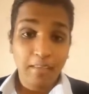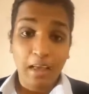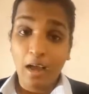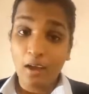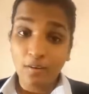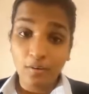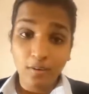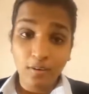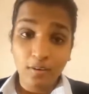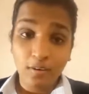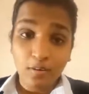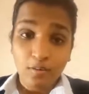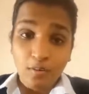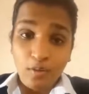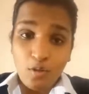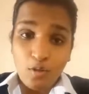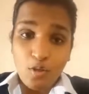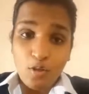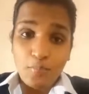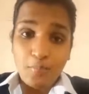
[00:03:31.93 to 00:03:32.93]
how to increase
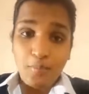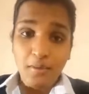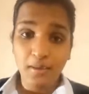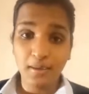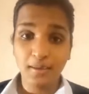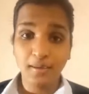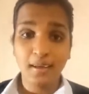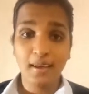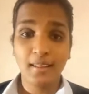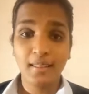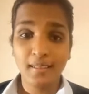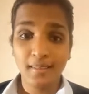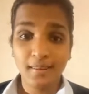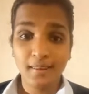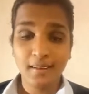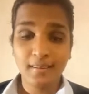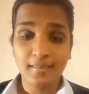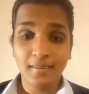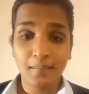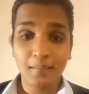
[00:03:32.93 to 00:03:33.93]
your GP. I
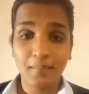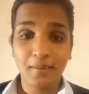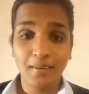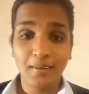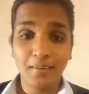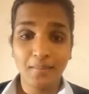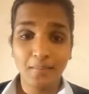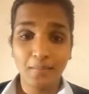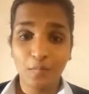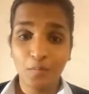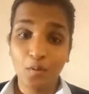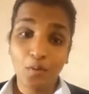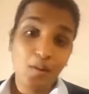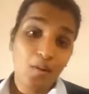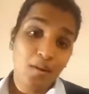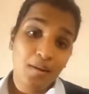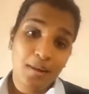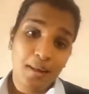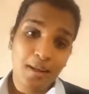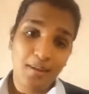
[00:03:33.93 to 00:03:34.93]
think that's something we
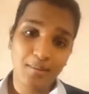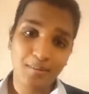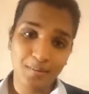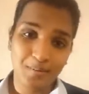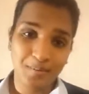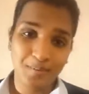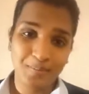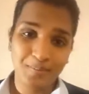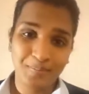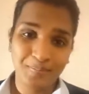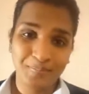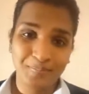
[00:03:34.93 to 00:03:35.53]
all like to know.